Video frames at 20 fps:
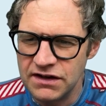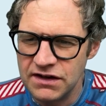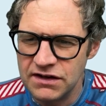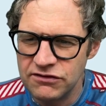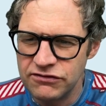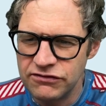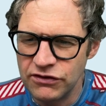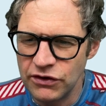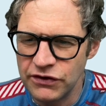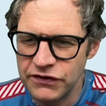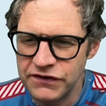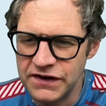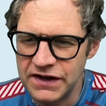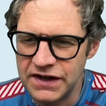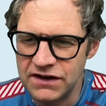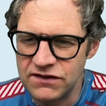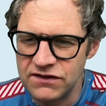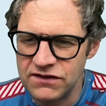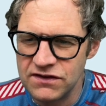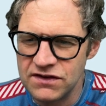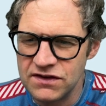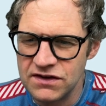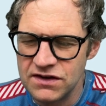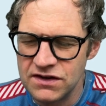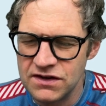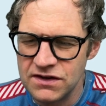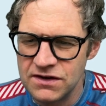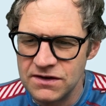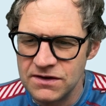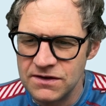Frosties
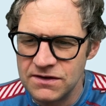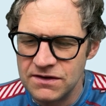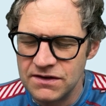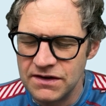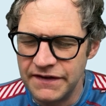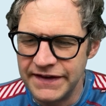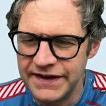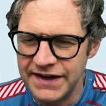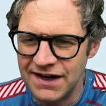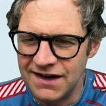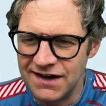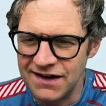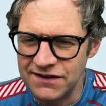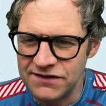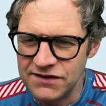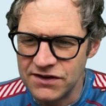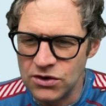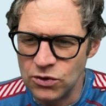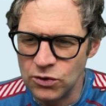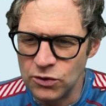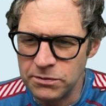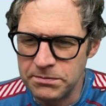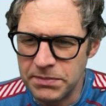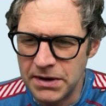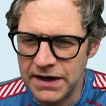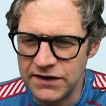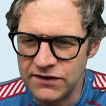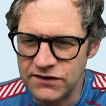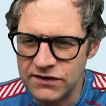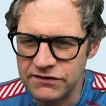and the ice cold
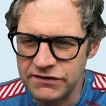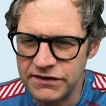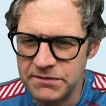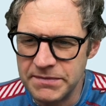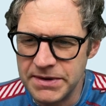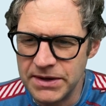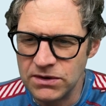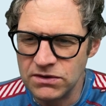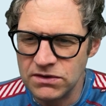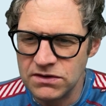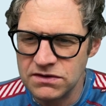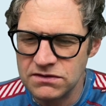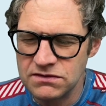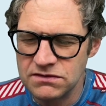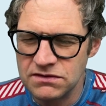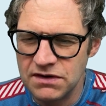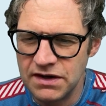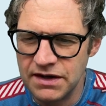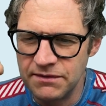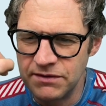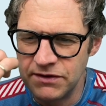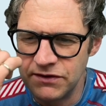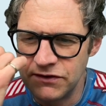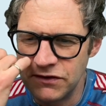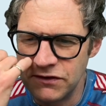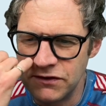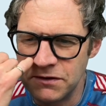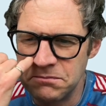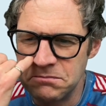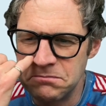bite of the milk, and it was
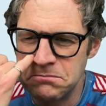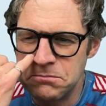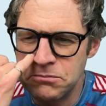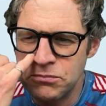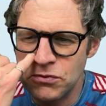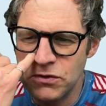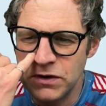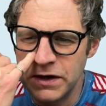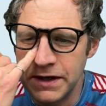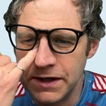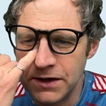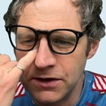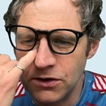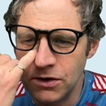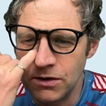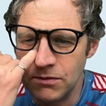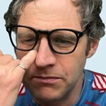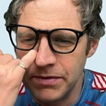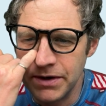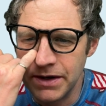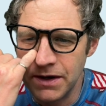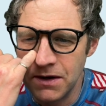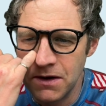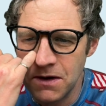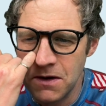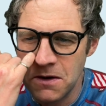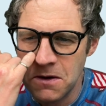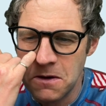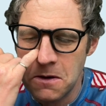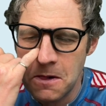just a brilliant combo.
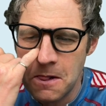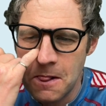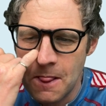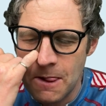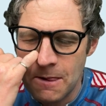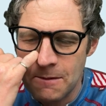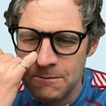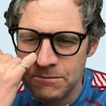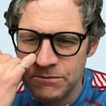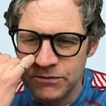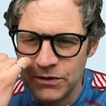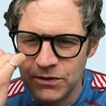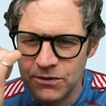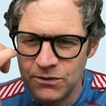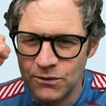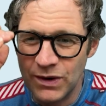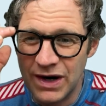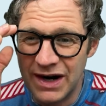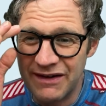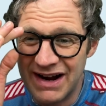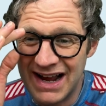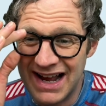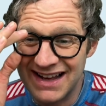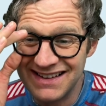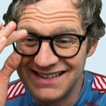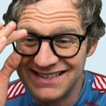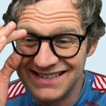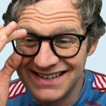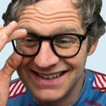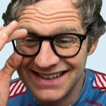
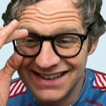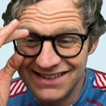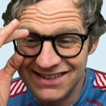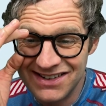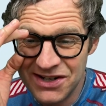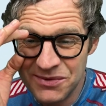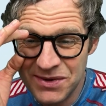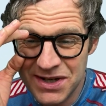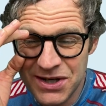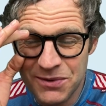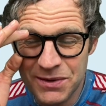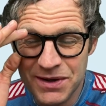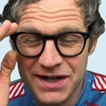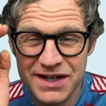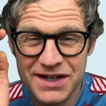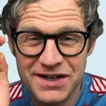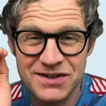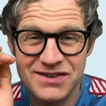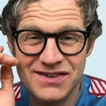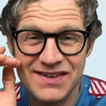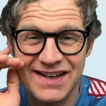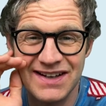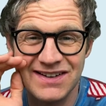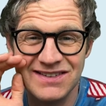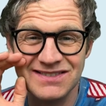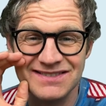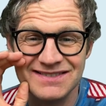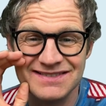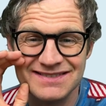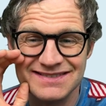Whereas, you know, when you're in a
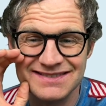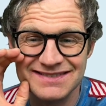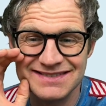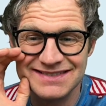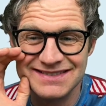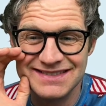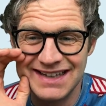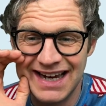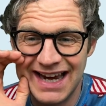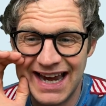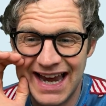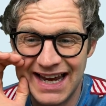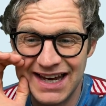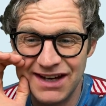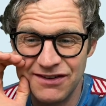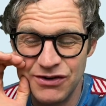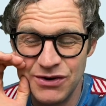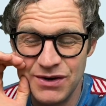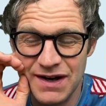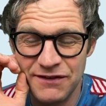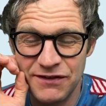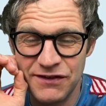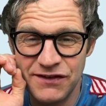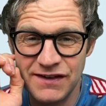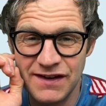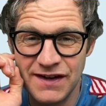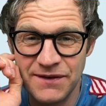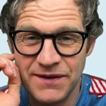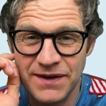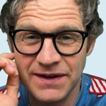hotel, and if you have
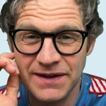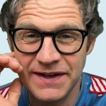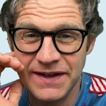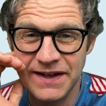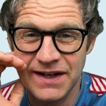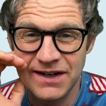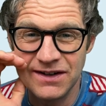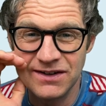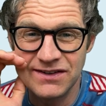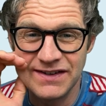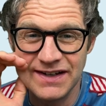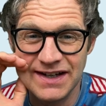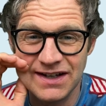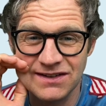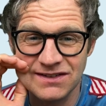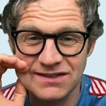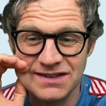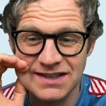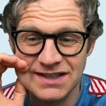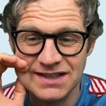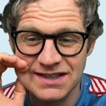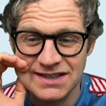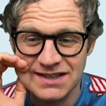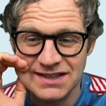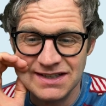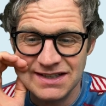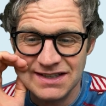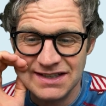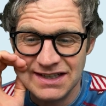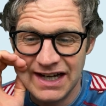cereal in the hotel,
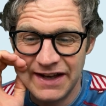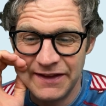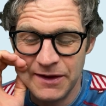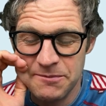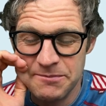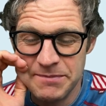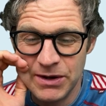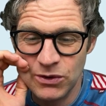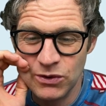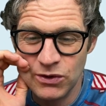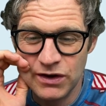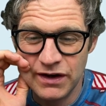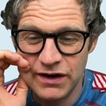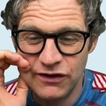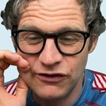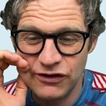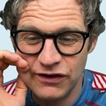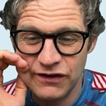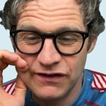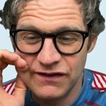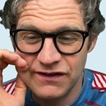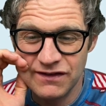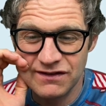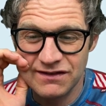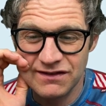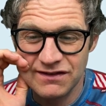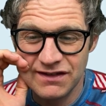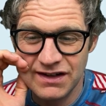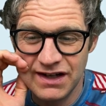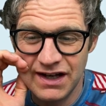and the milk is just
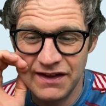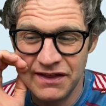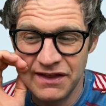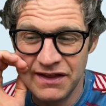in